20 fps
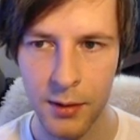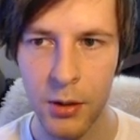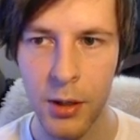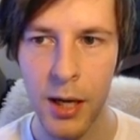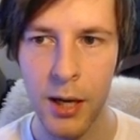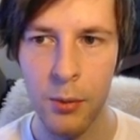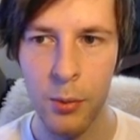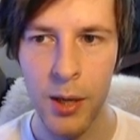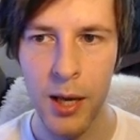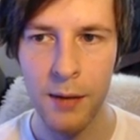
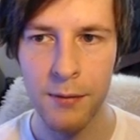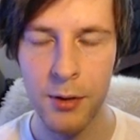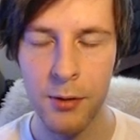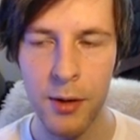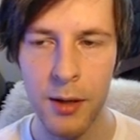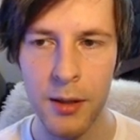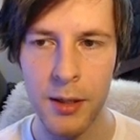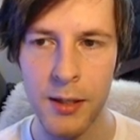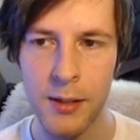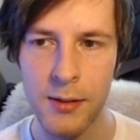Okay, we have to
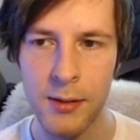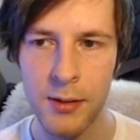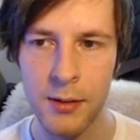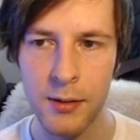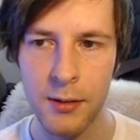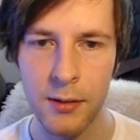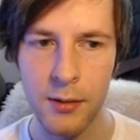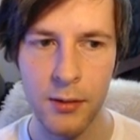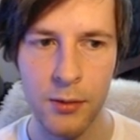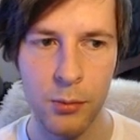run this.
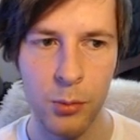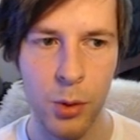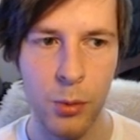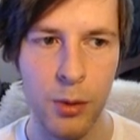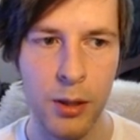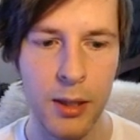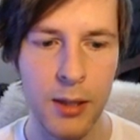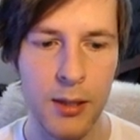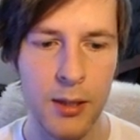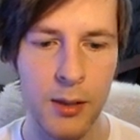We
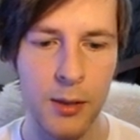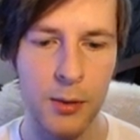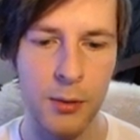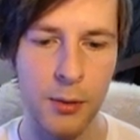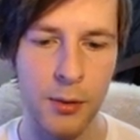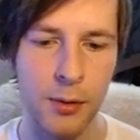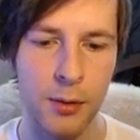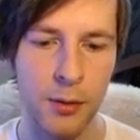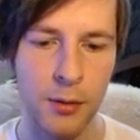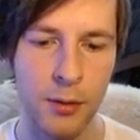really
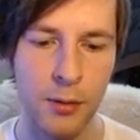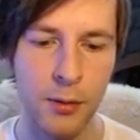do.